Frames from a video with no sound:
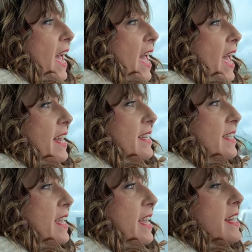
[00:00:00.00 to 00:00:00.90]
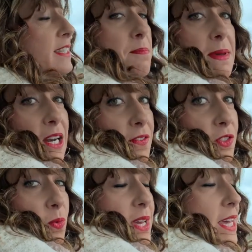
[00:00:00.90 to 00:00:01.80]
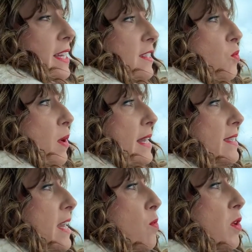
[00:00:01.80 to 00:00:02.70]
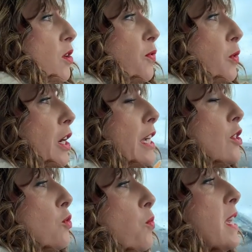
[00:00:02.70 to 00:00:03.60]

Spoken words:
And it is the middle of the week. It's a Wednesday work flourish.